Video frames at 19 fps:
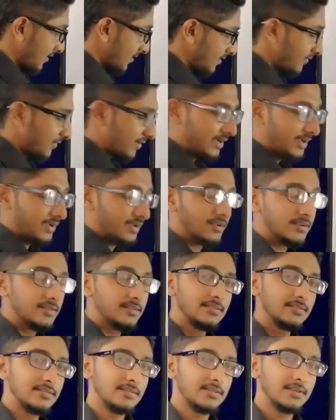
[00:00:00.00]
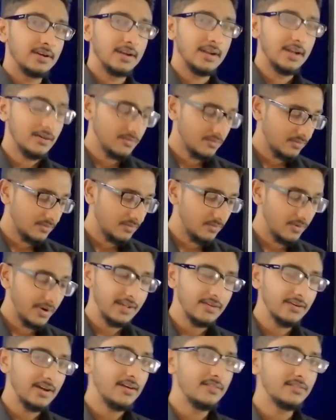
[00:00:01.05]
Okay, now why
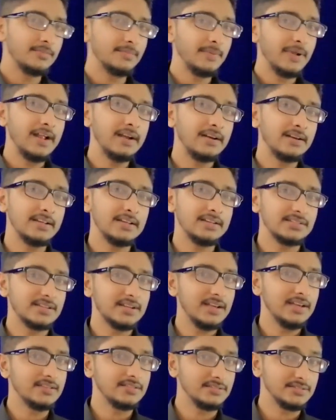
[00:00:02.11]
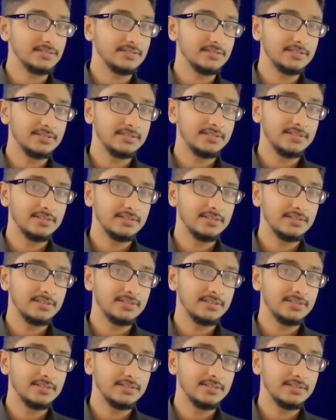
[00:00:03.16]
do you have to plan test cases?